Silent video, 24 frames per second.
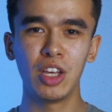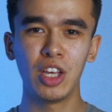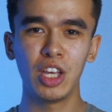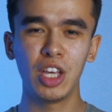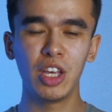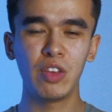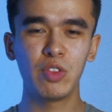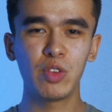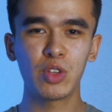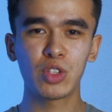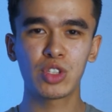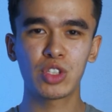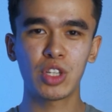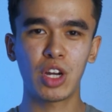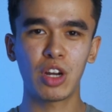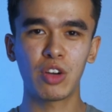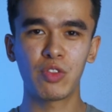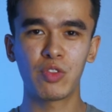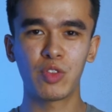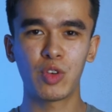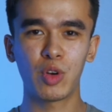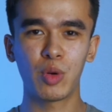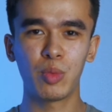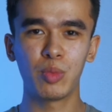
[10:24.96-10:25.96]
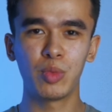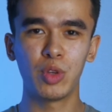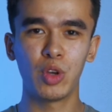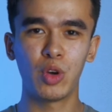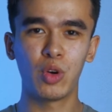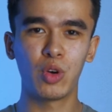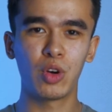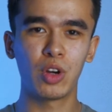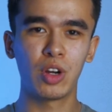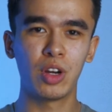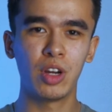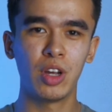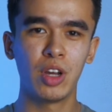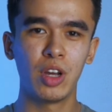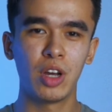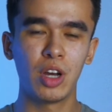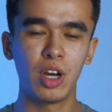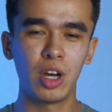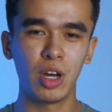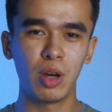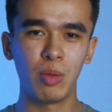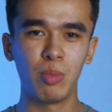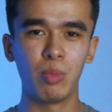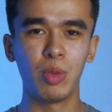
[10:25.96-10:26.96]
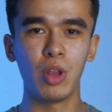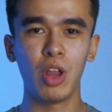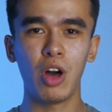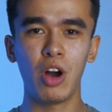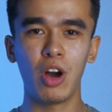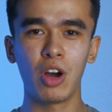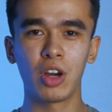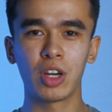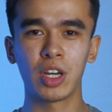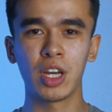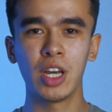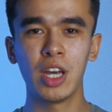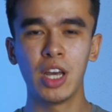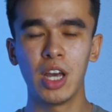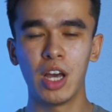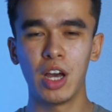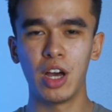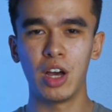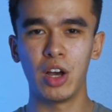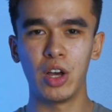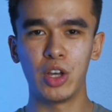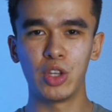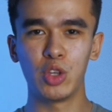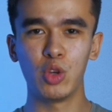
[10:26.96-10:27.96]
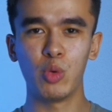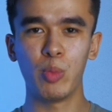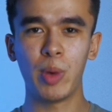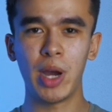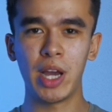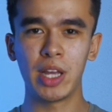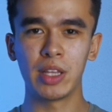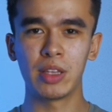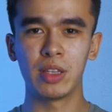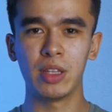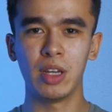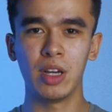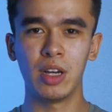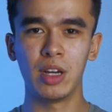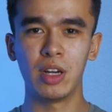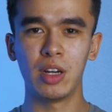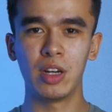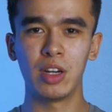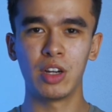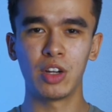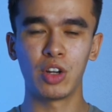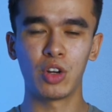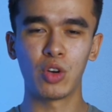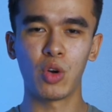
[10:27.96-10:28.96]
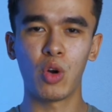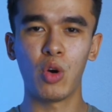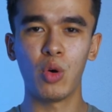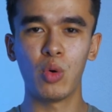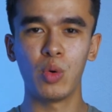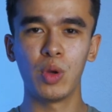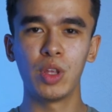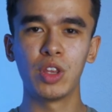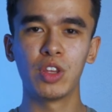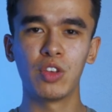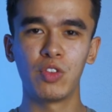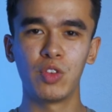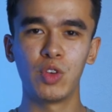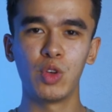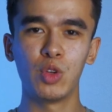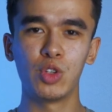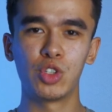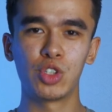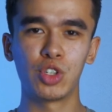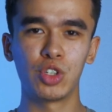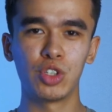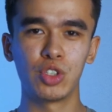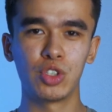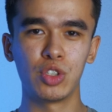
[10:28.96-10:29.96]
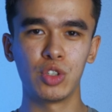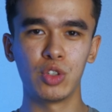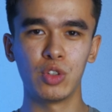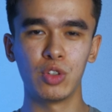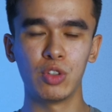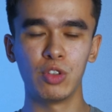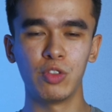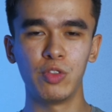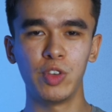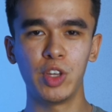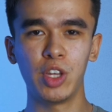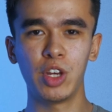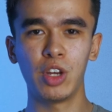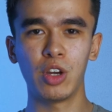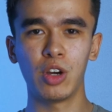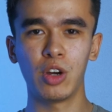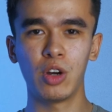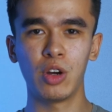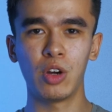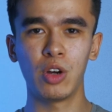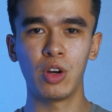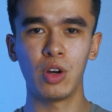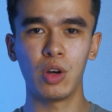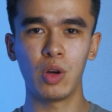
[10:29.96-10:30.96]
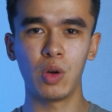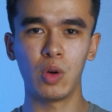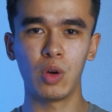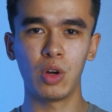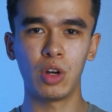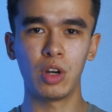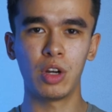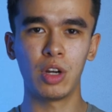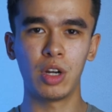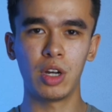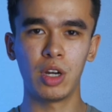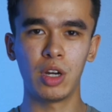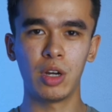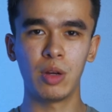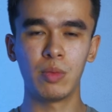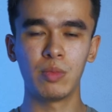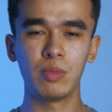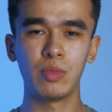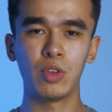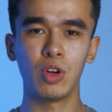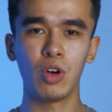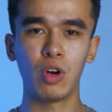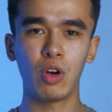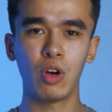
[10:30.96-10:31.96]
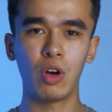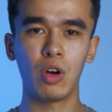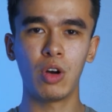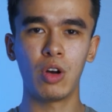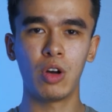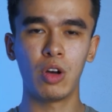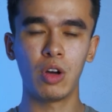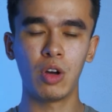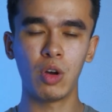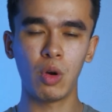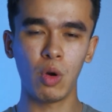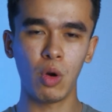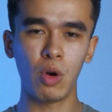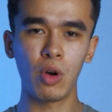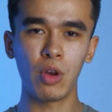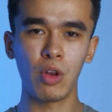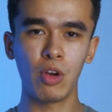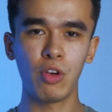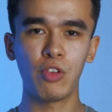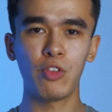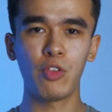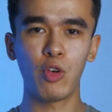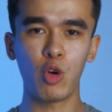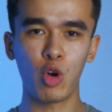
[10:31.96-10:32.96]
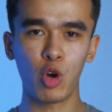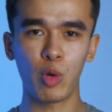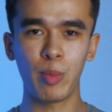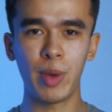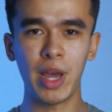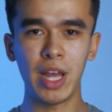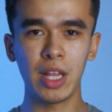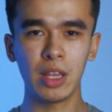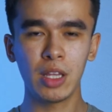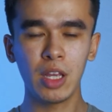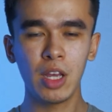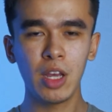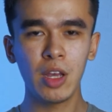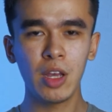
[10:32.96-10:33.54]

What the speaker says: if you start from your blog, you might grow in the future to video or audio format.